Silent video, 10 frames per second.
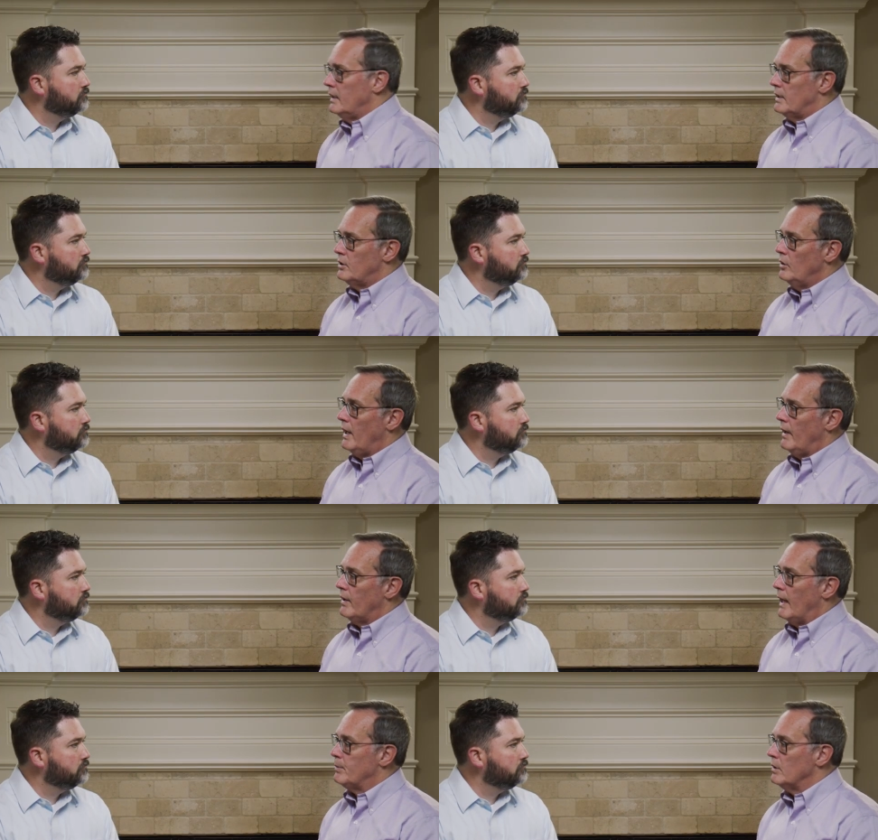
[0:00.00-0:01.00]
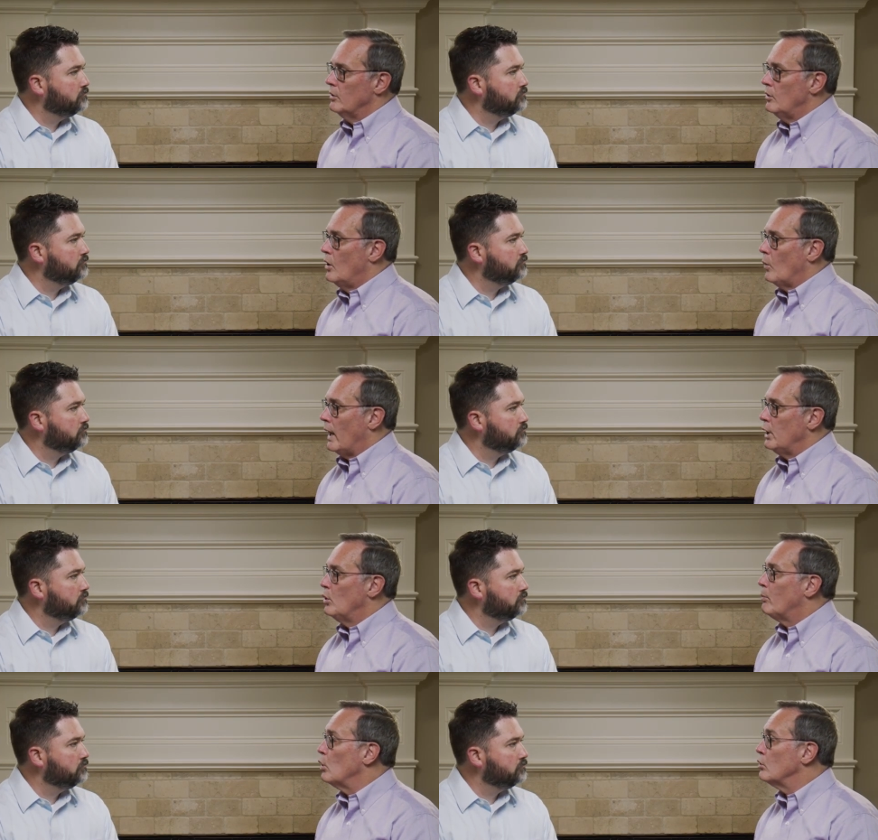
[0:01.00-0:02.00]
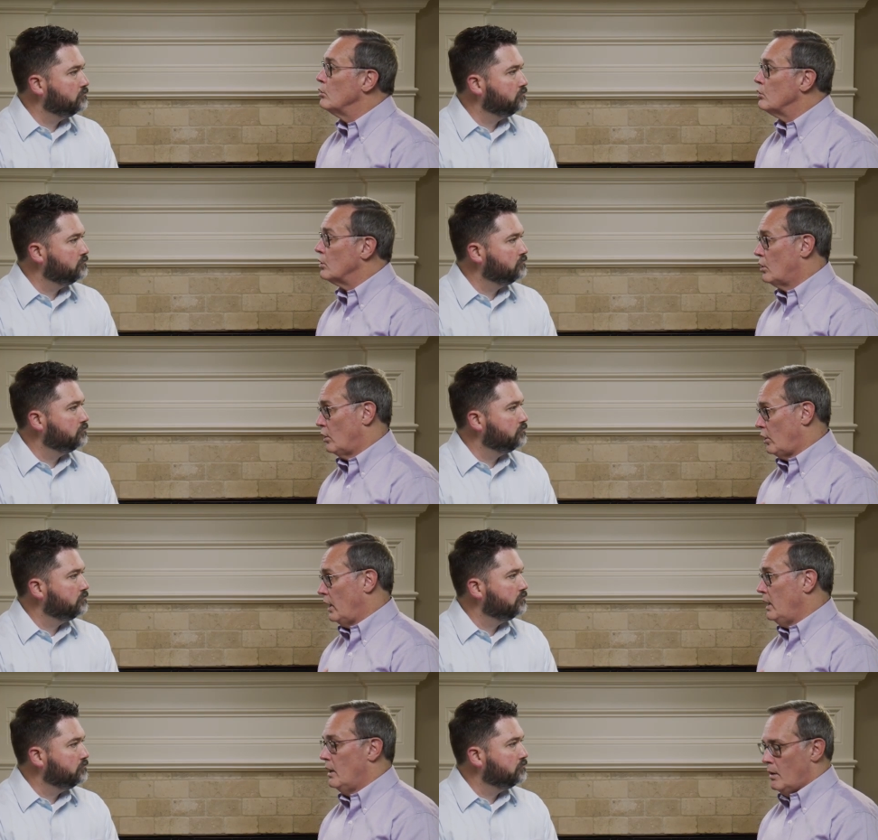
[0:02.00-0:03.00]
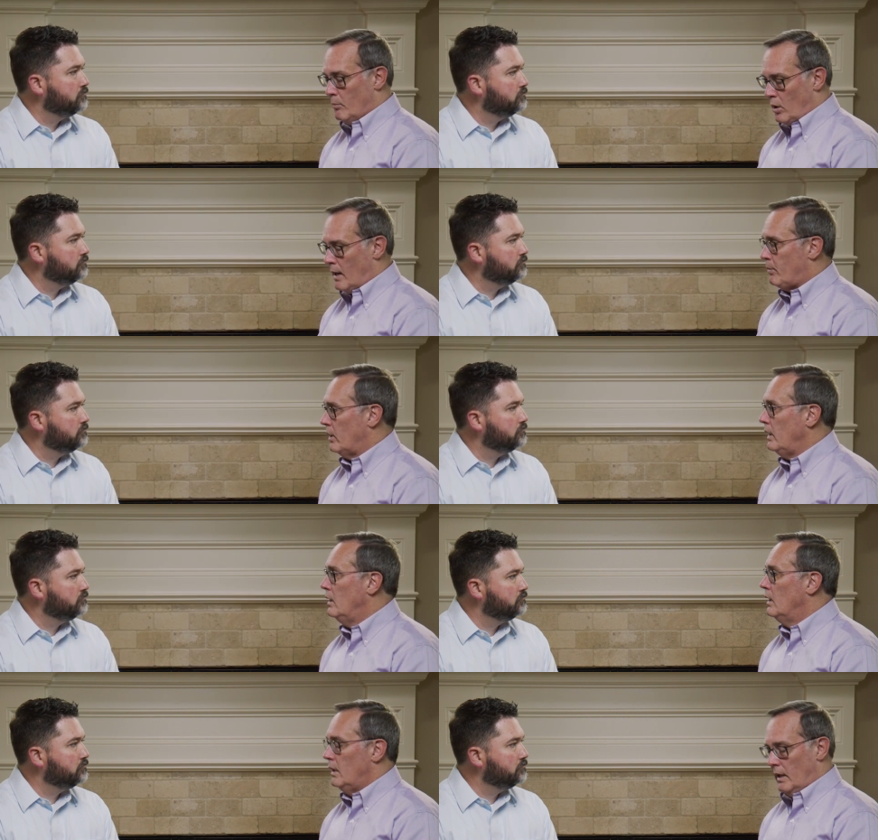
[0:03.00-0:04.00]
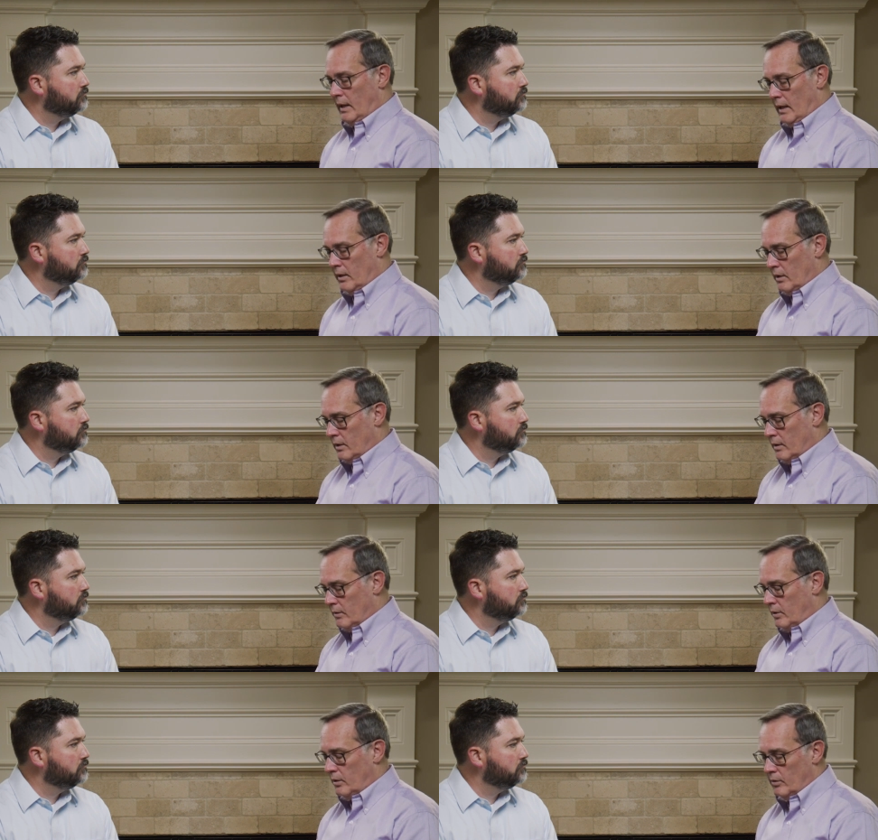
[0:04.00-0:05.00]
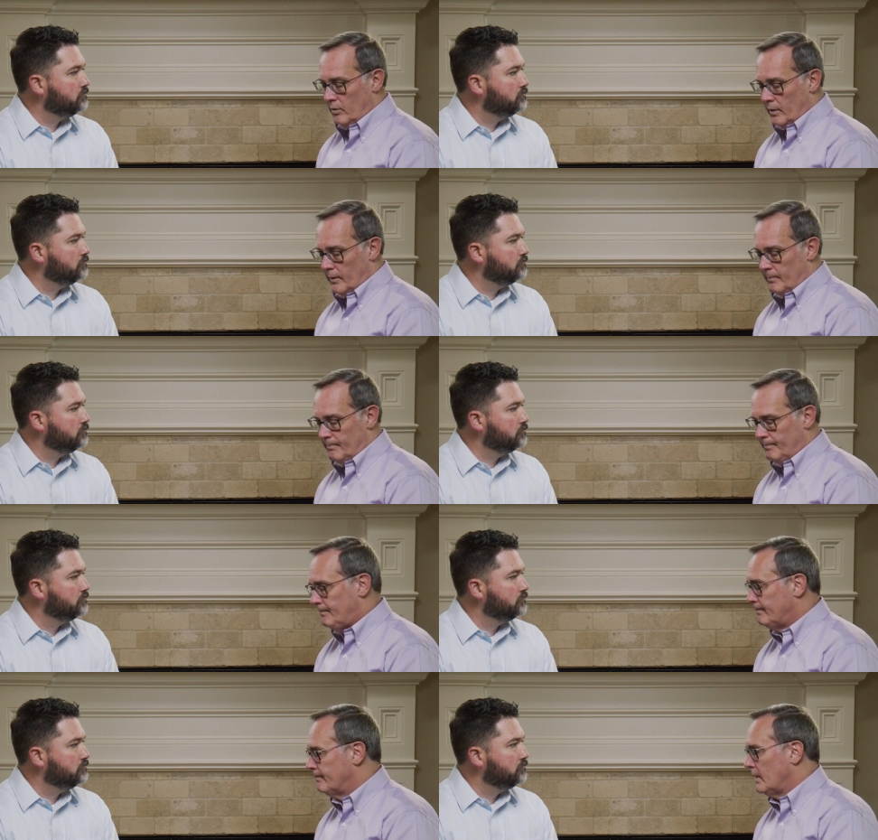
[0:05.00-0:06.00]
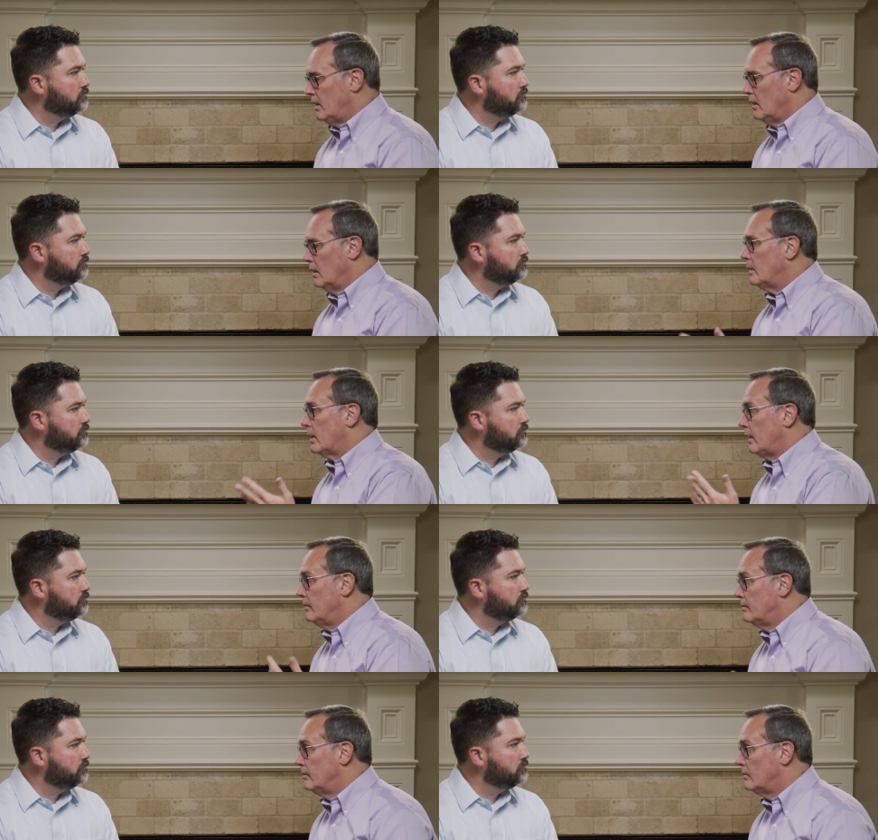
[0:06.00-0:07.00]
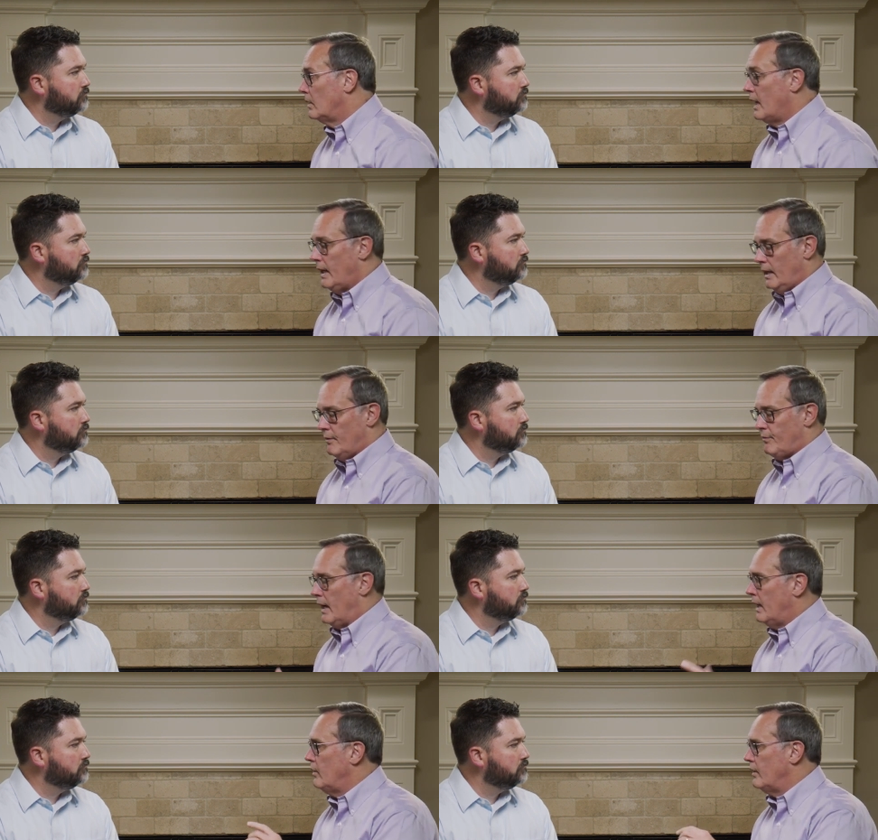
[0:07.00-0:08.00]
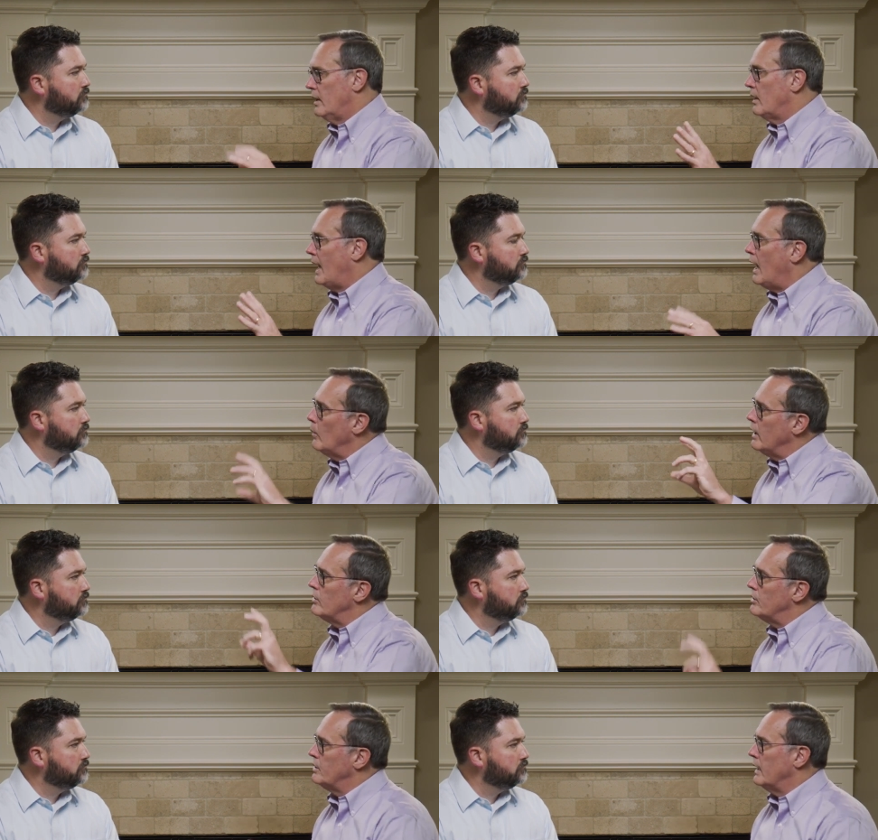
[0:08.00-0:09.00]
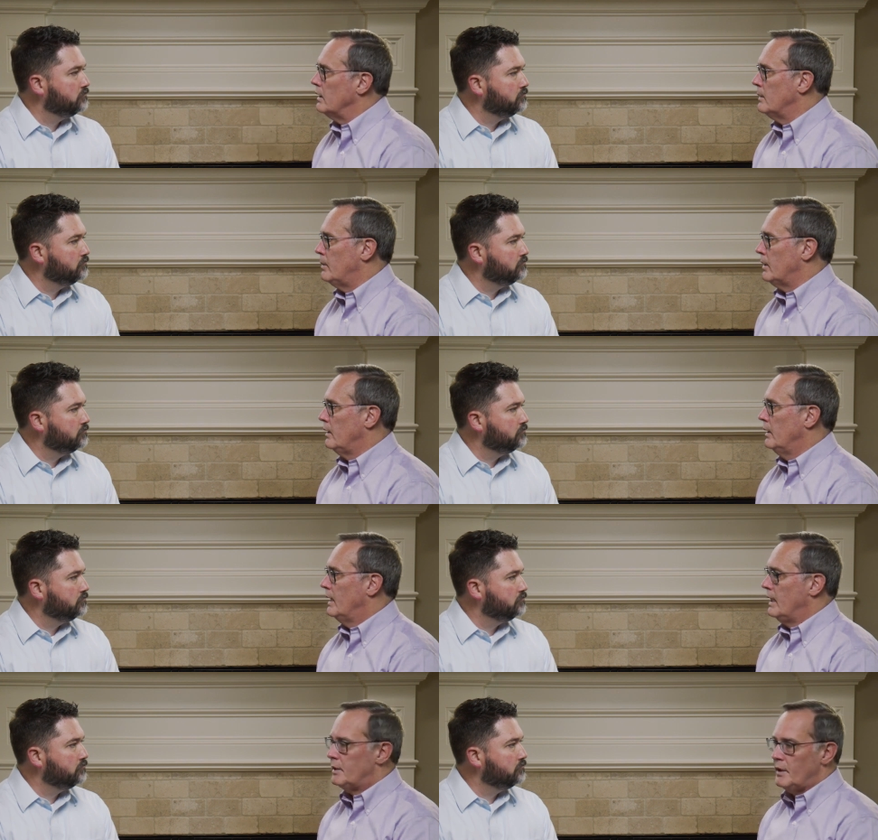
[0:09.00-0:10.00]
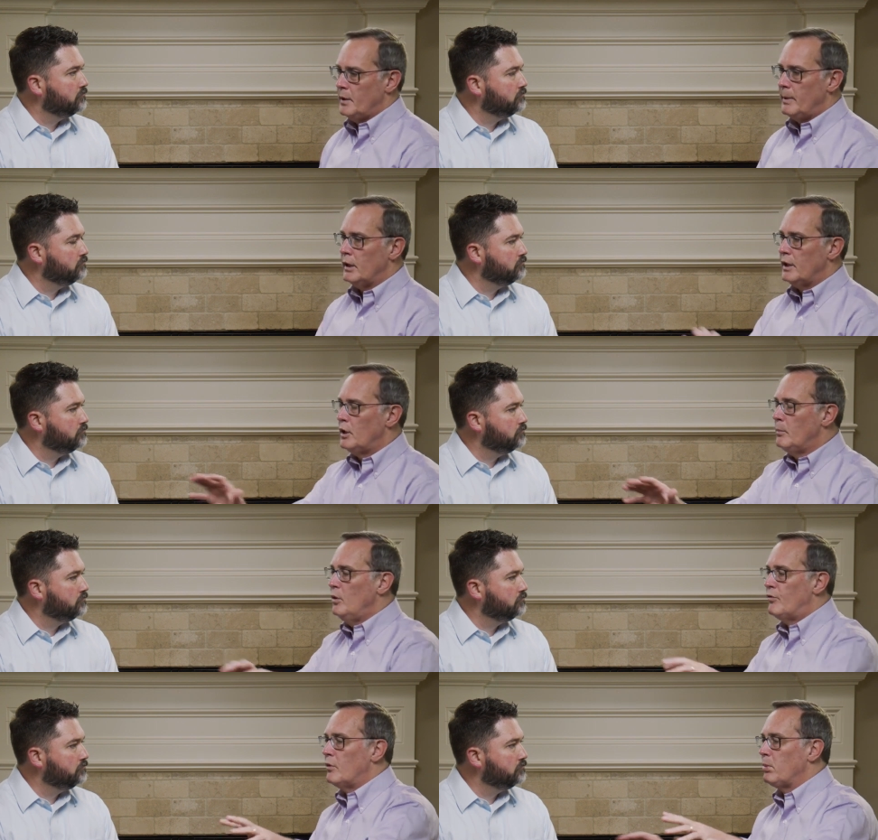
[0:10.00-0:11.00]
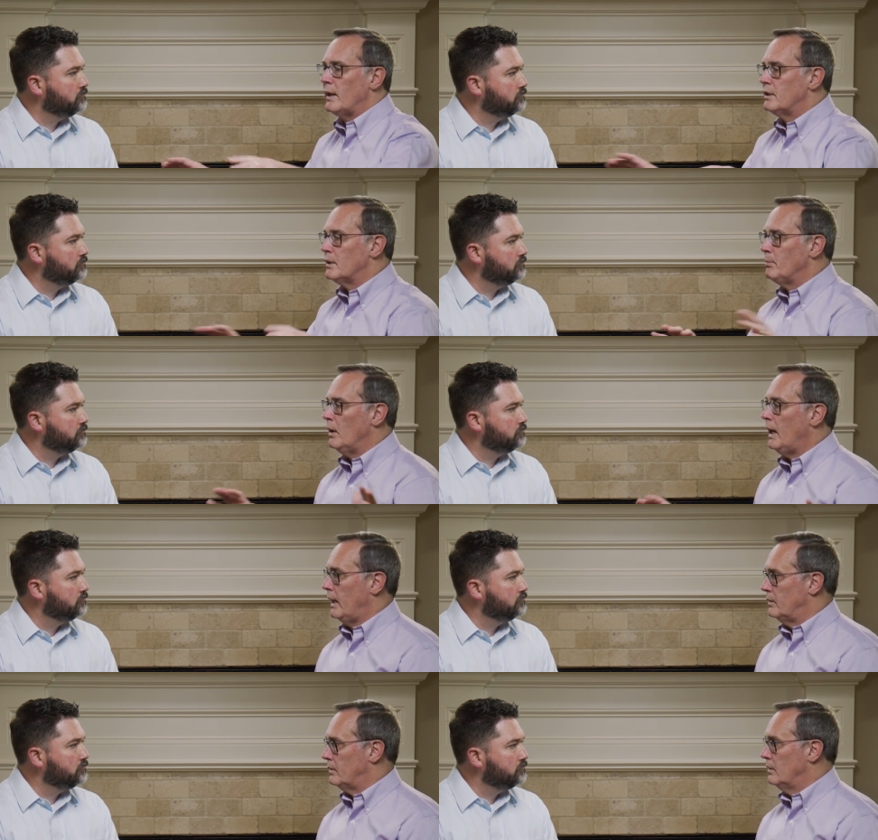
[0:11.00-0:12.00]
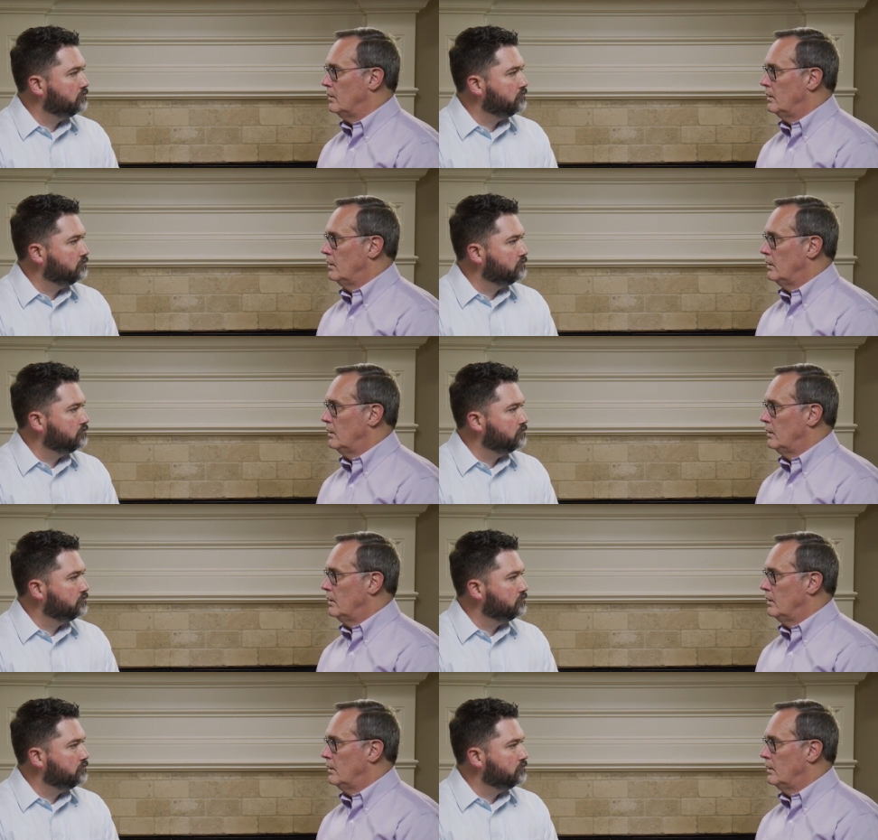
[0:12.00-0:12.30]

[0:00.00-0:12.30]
Speaker 1: He says, you have an absolute right to personal security, property, and uh, to um, liberty. He defined then how we understand liberty. It's the ability to move from place to place